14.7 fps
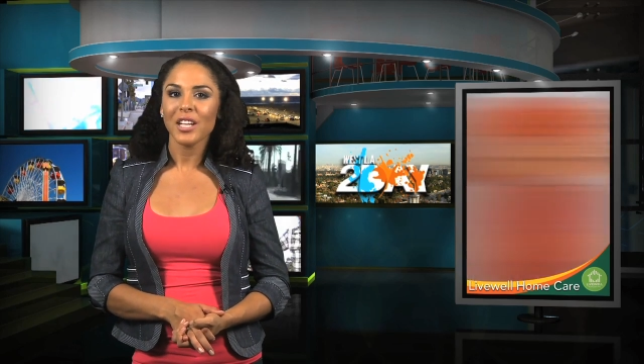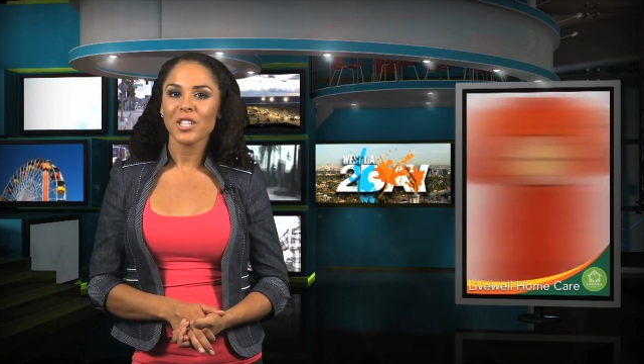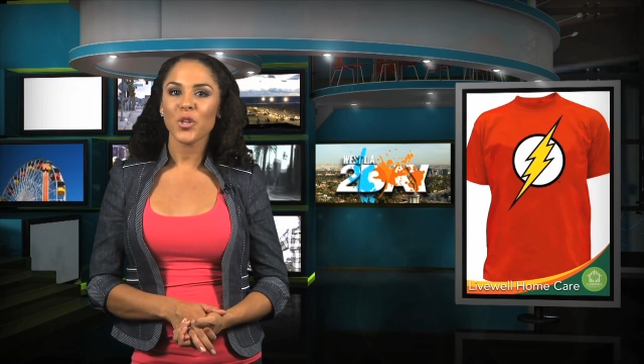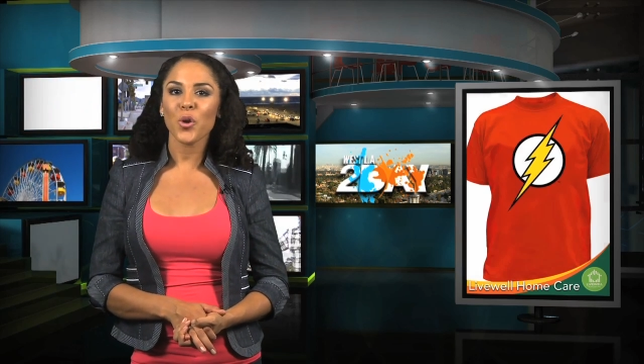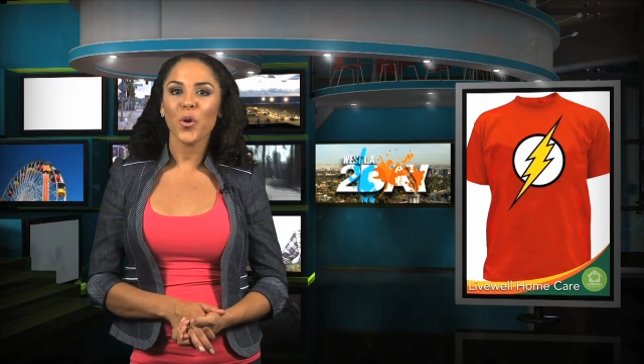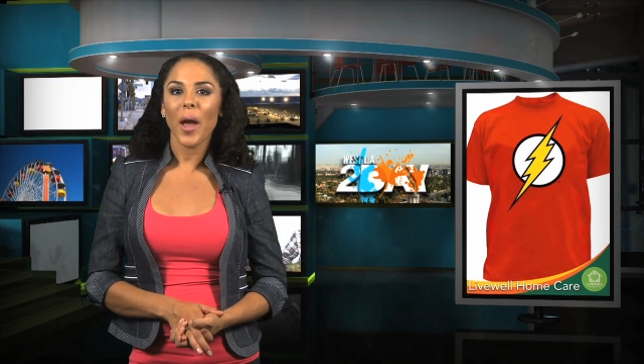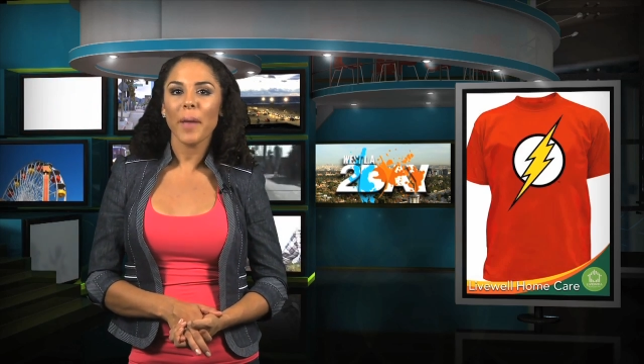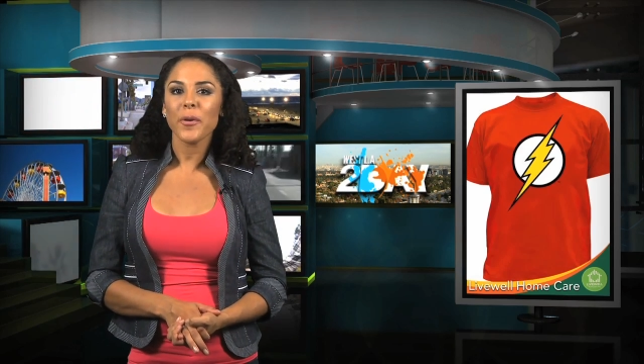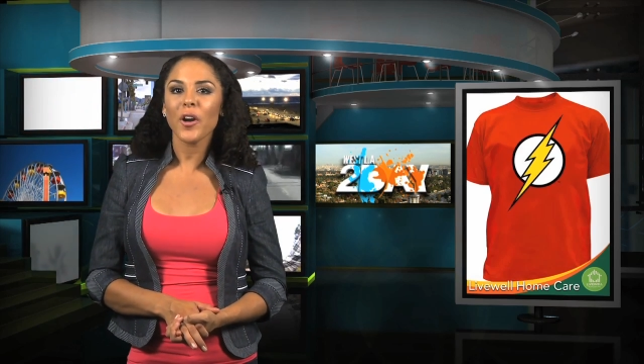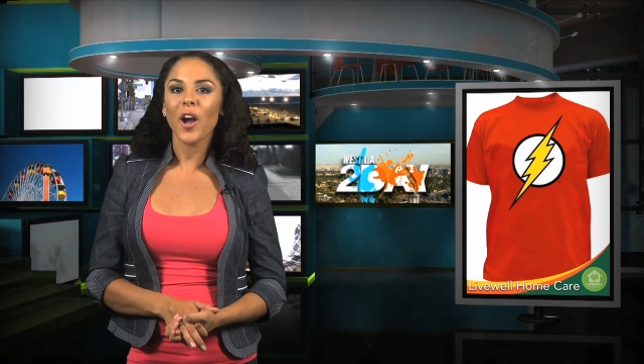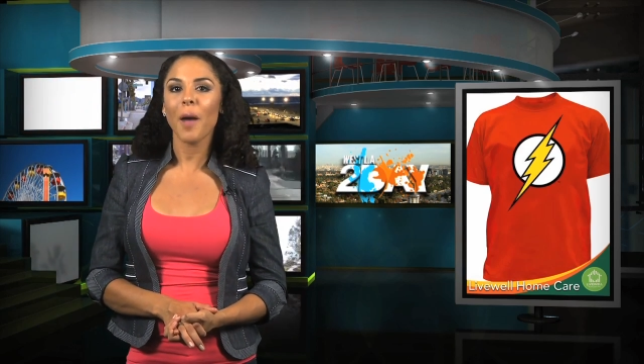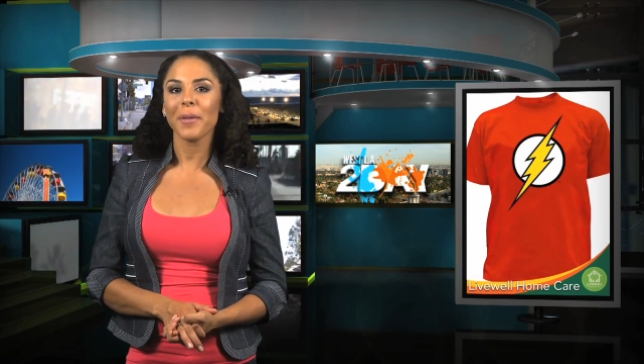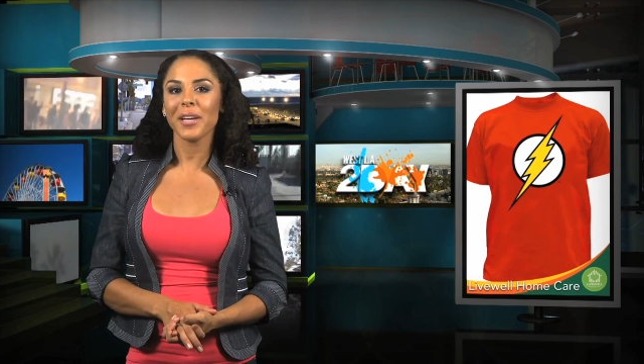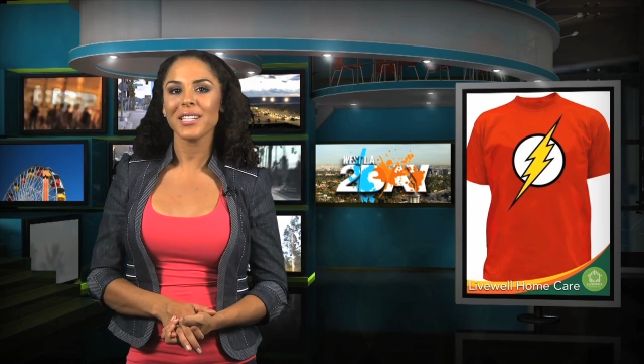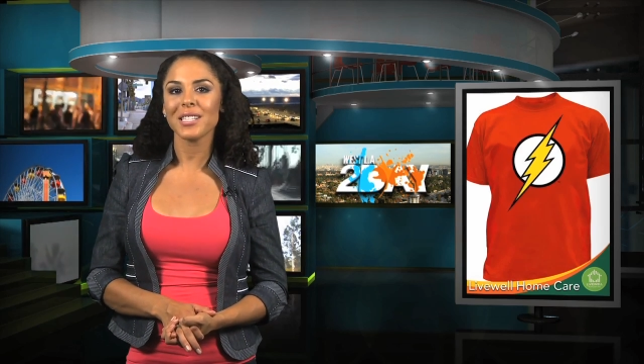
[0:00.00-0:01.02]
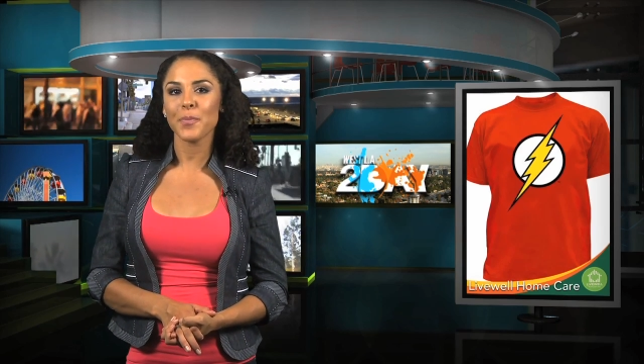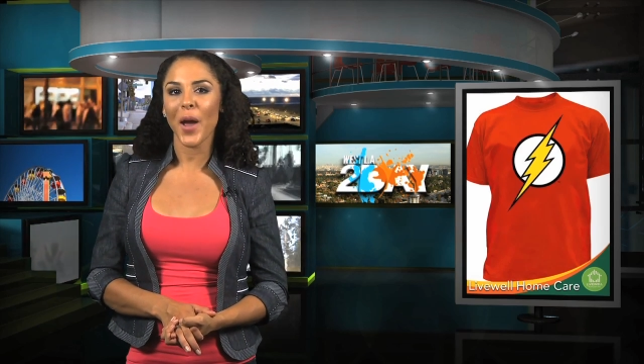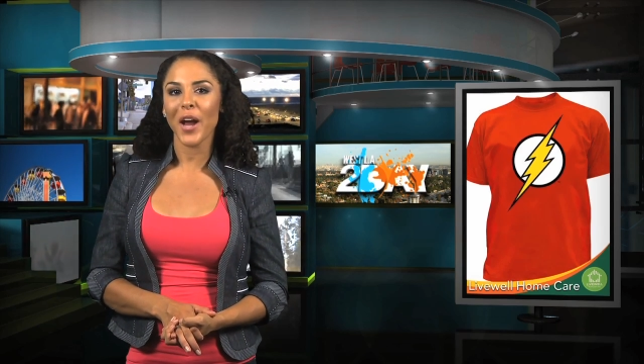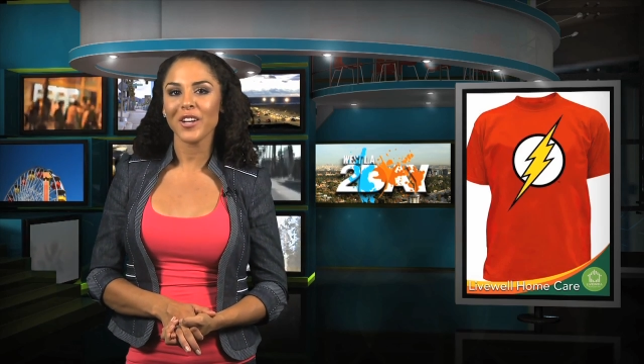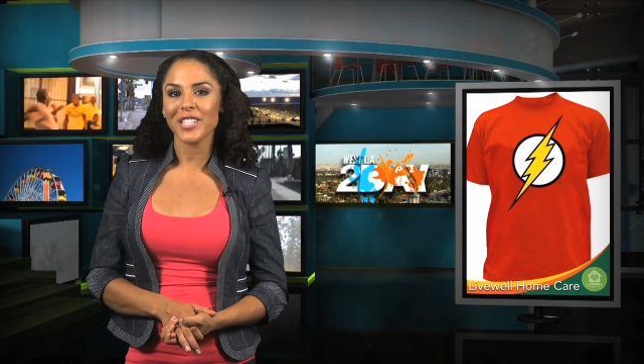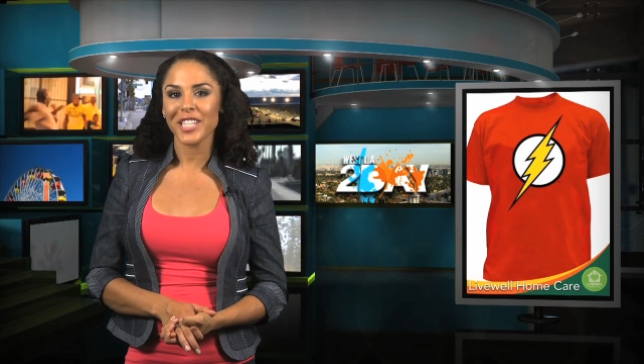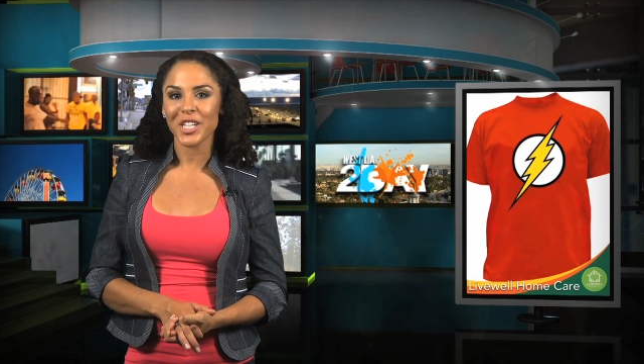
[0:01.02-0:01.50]
So grab your
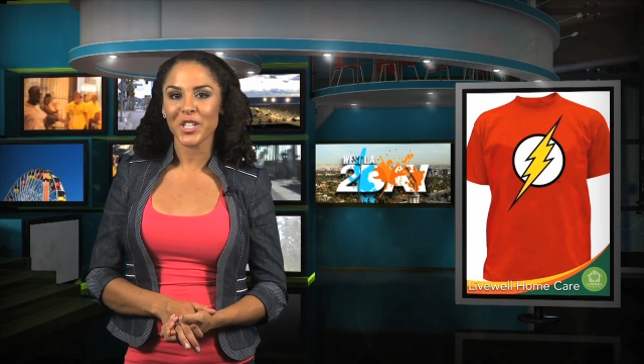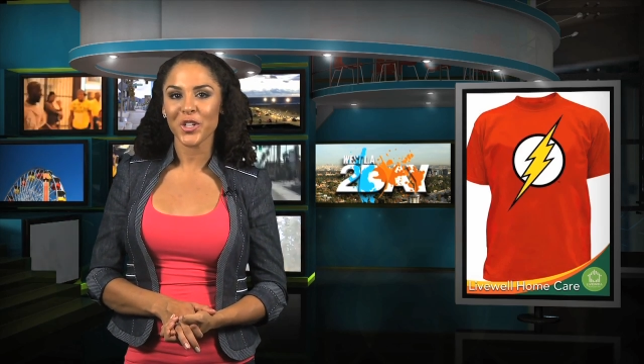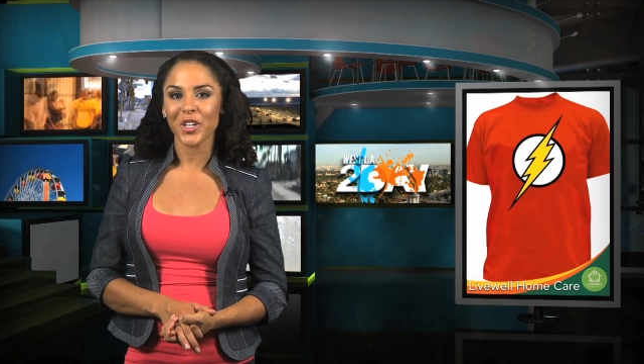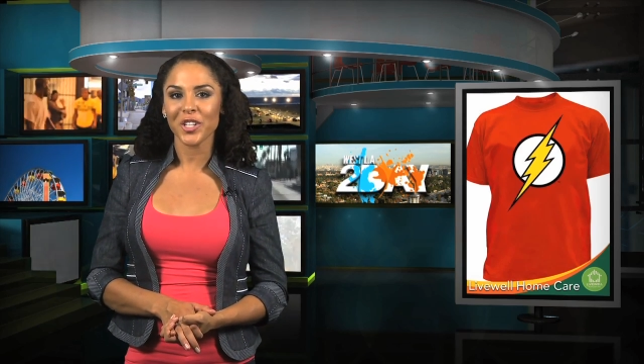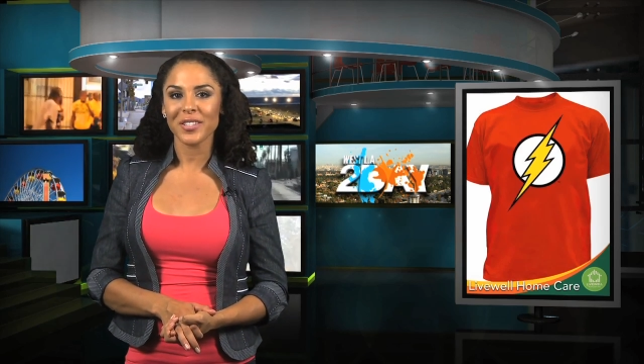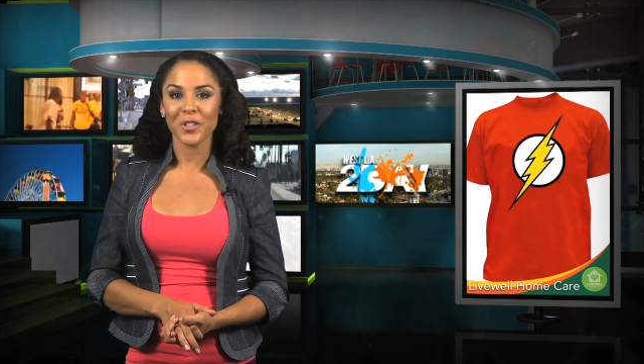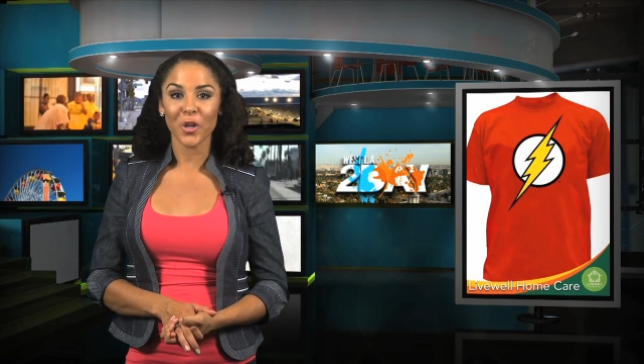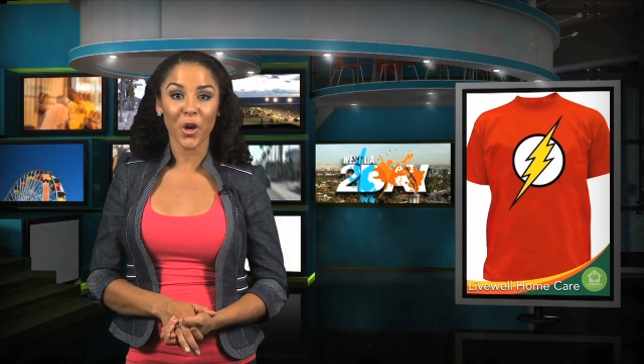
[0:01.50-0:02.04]
comic-inspired t-shirts,